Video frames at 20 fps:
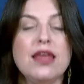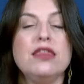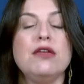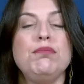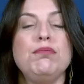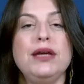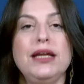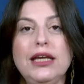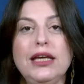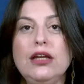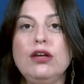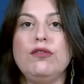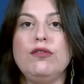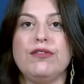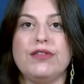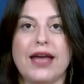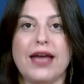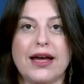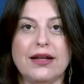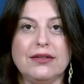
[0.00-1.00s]
The meaning
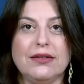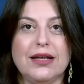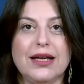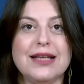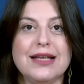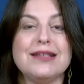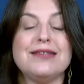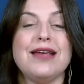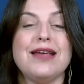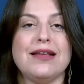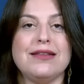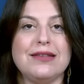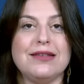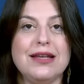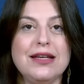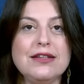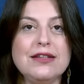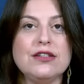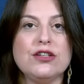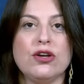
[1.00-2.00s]
of that is that
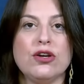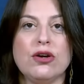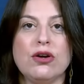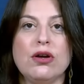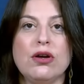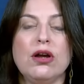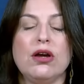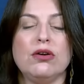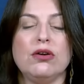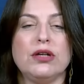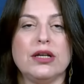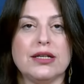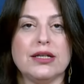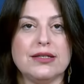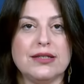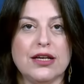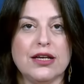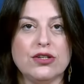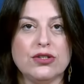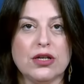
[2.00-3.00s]
these terror
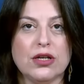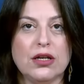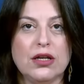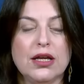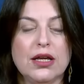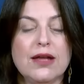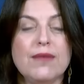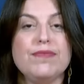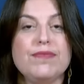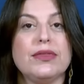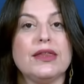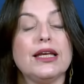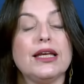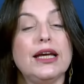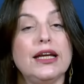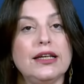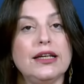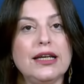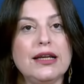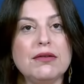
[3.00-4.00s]
organizations
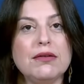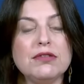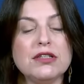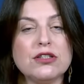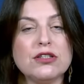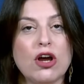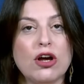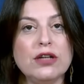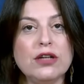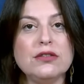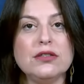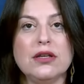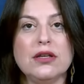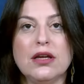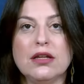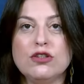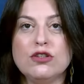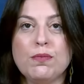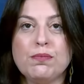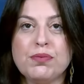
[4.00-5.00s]
can start
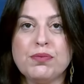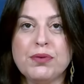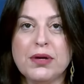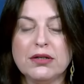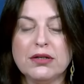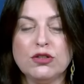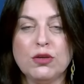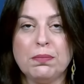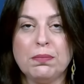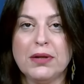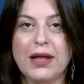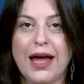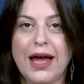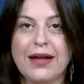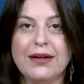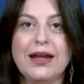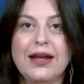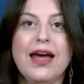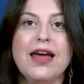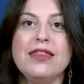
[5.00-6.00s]
to
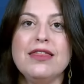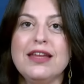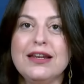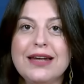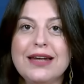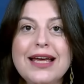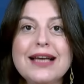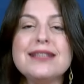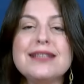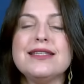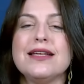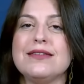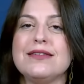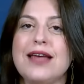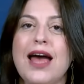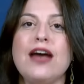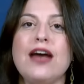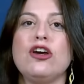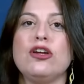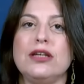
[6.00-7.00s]
plan the next
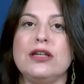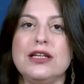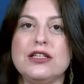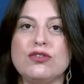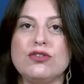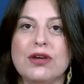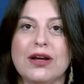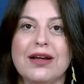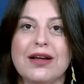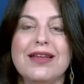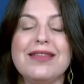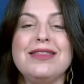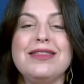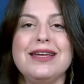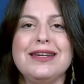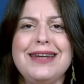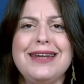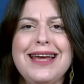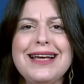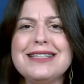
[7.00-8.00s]
attack on Israel,
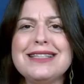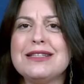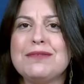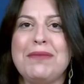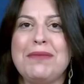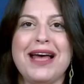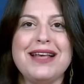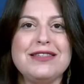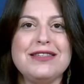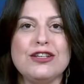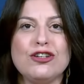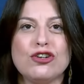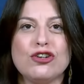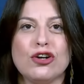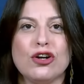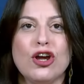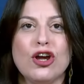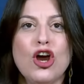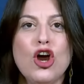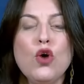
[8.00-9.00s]
the next
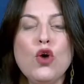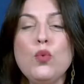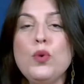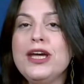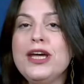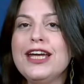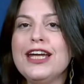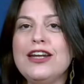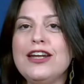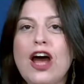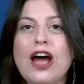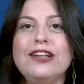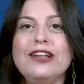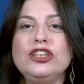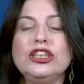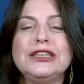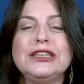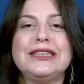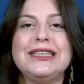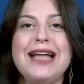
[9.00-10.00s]
massacre. We cannot
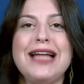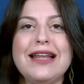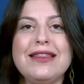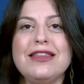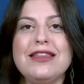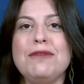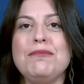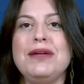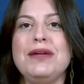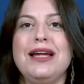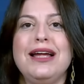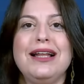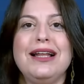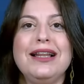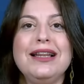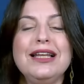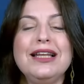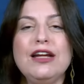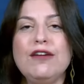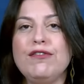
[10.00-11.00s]
just let them
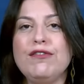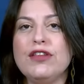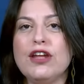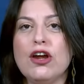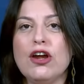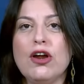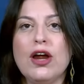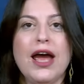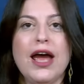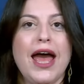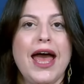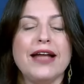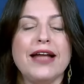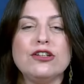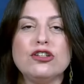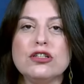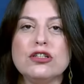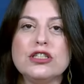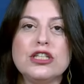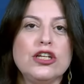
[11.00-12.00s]
live there
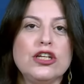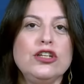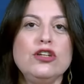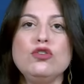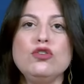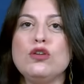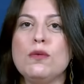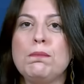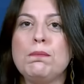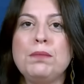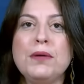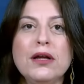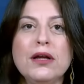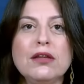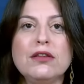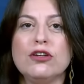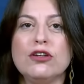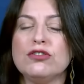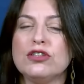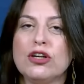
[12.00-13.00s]
and continue to
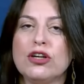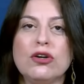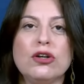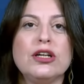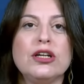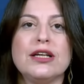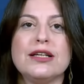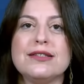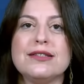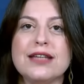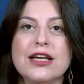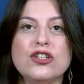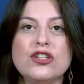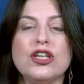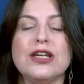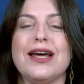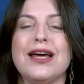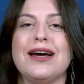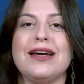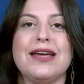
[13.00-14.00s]
build their terror
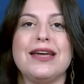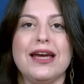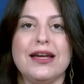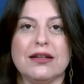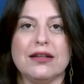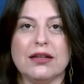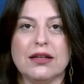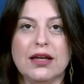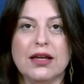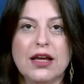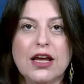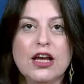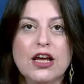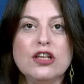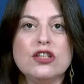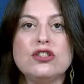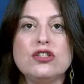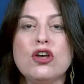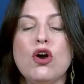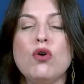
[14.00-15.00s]
organization again.
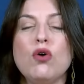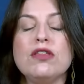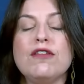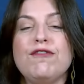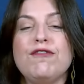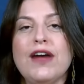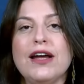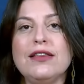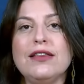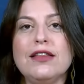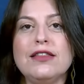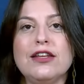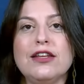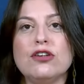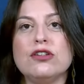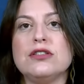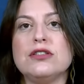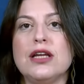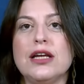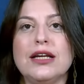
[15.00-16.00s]
So the fact that
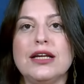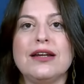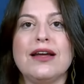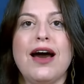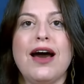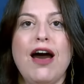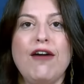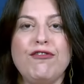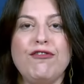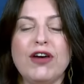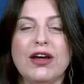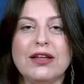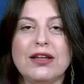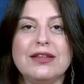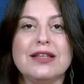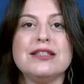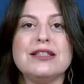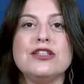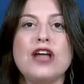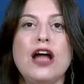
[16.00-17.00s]
they're staying in Rafah
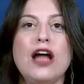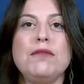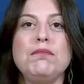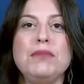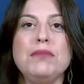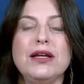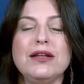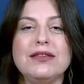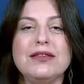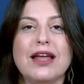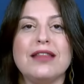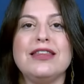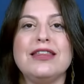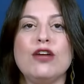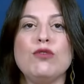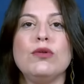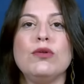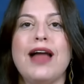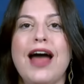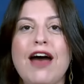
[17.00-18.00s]
does not mean that
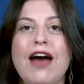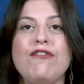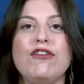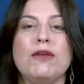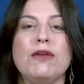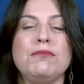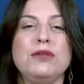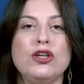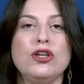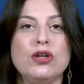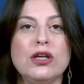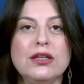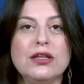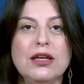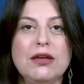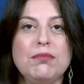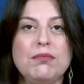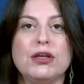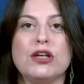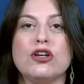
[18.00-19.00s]
they will have
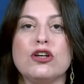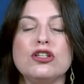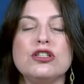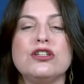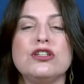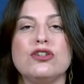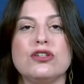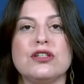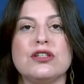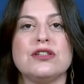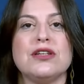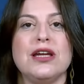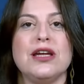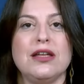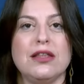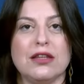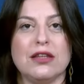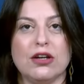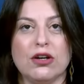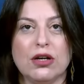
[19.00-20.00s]
immunity because they're
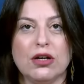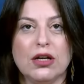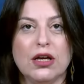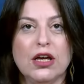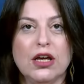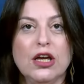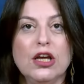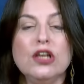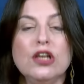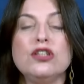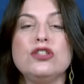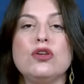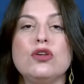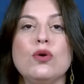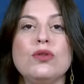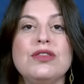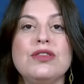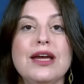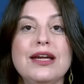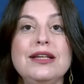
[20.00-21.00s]
staying there.
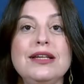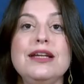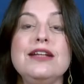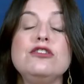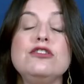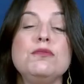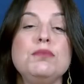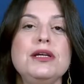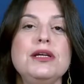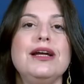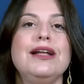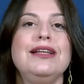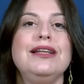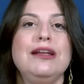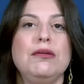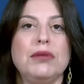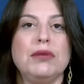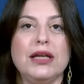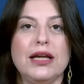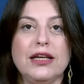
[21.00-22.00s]
So they need to be
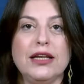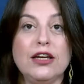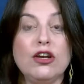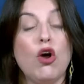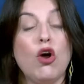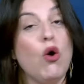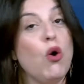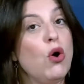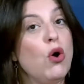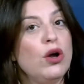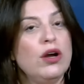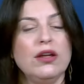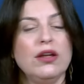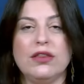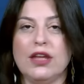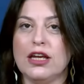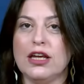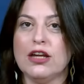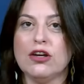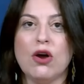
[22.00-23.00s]
eliminated, or
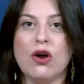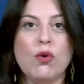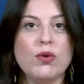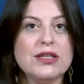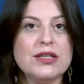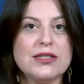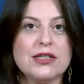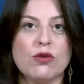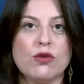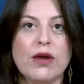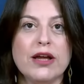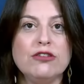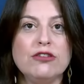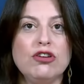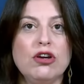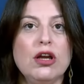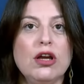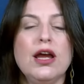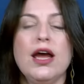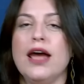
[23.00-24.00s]
they can always
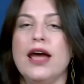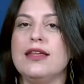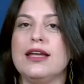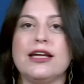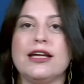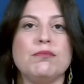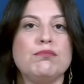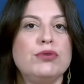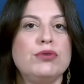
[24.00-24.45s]
surrender and they can